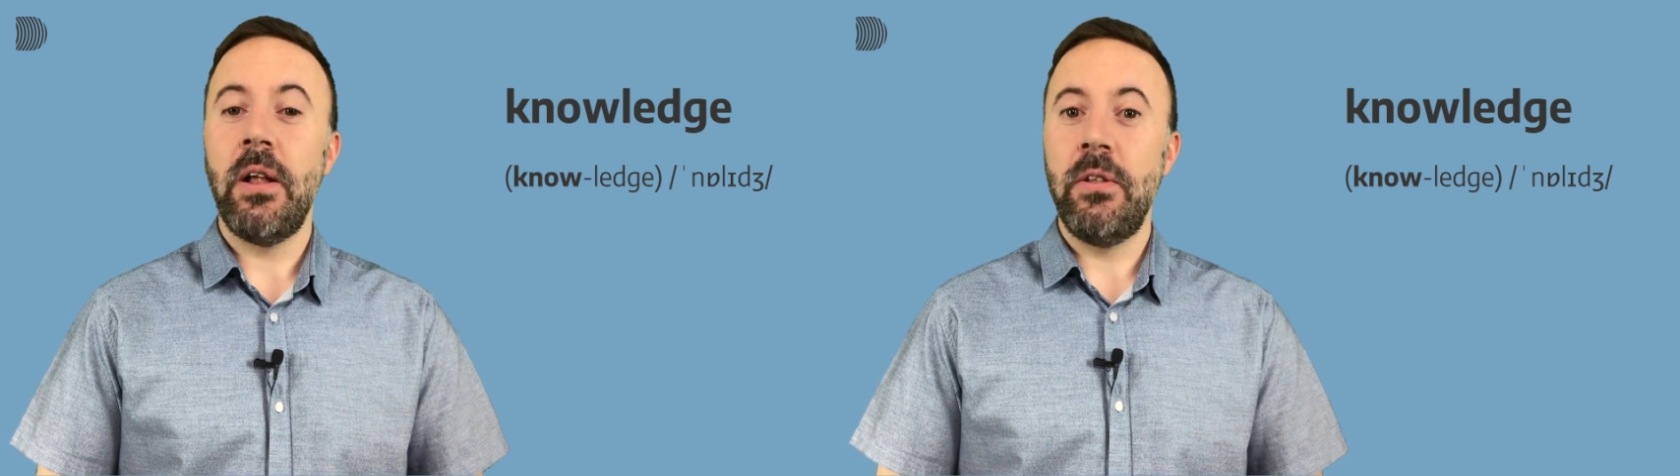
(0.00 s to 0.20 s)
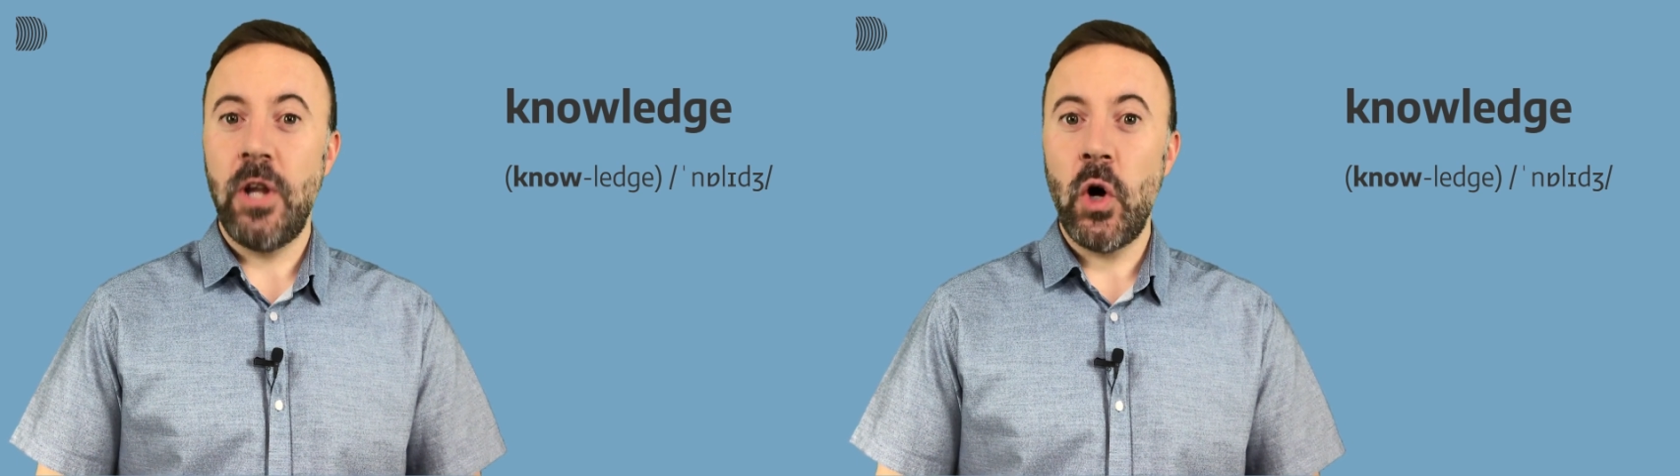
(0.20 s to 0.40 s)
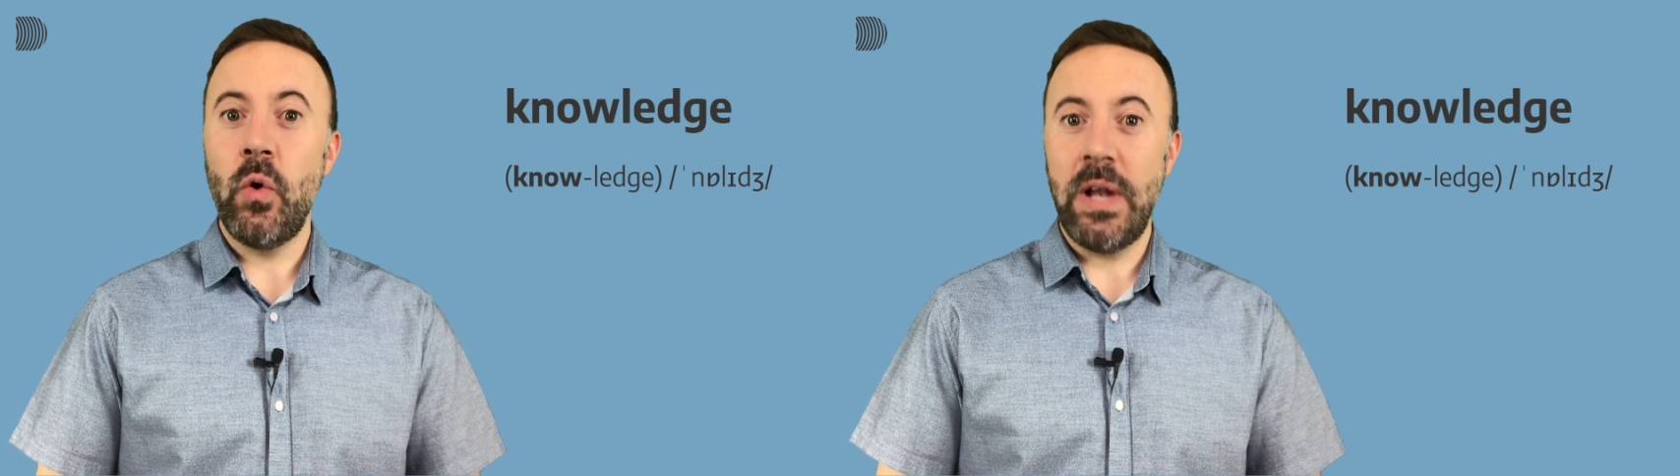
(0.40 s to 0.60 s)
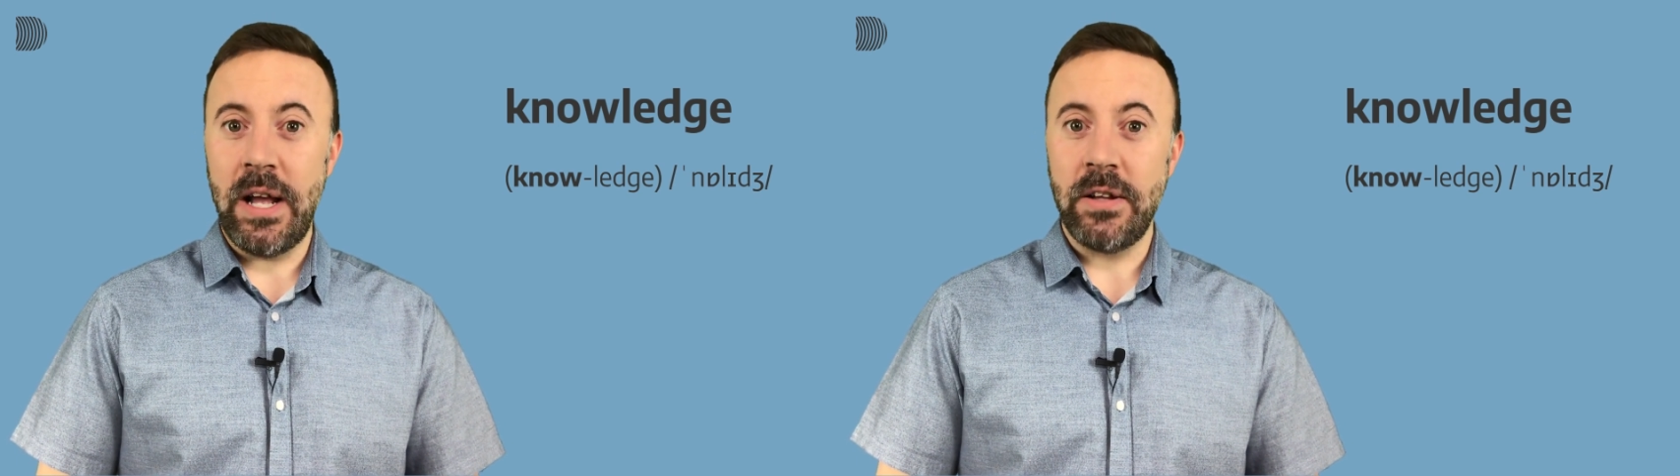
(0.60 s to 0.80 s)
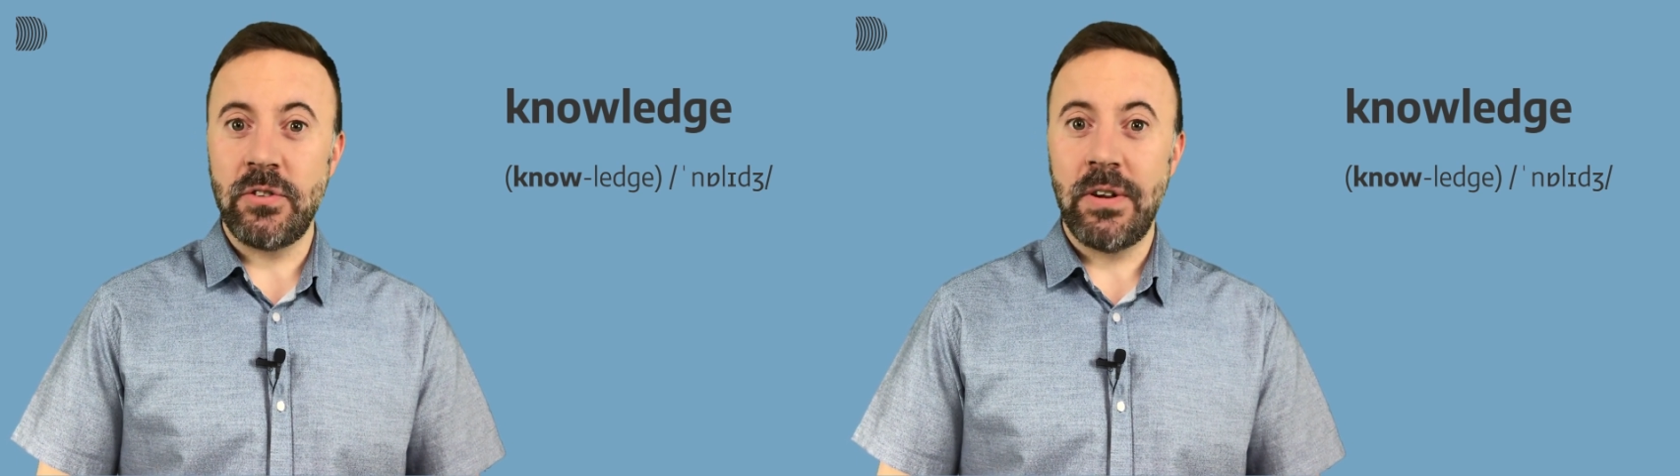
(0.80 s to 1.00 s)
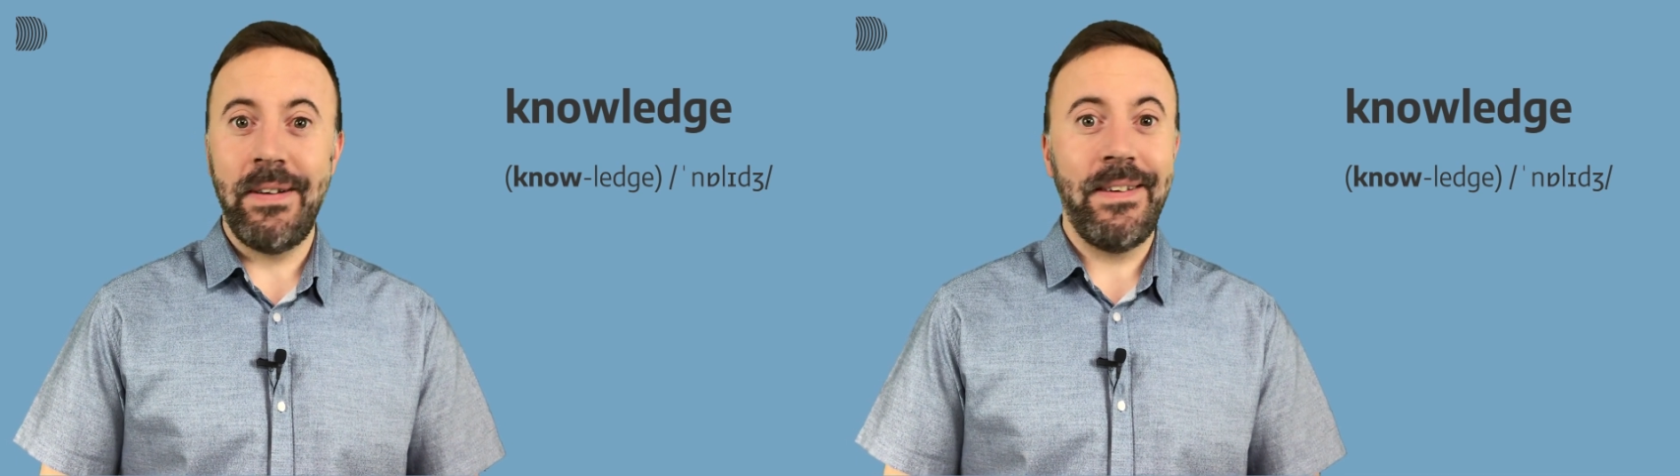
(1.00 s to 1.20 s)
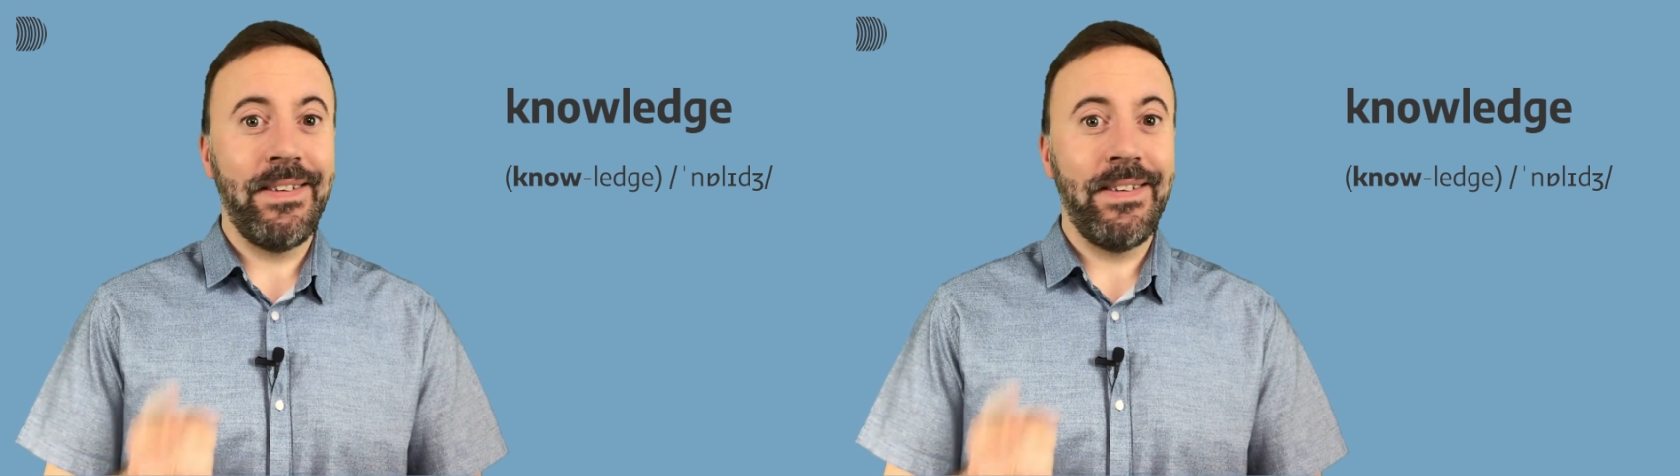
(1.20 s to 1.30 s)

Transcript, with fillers: knowledge.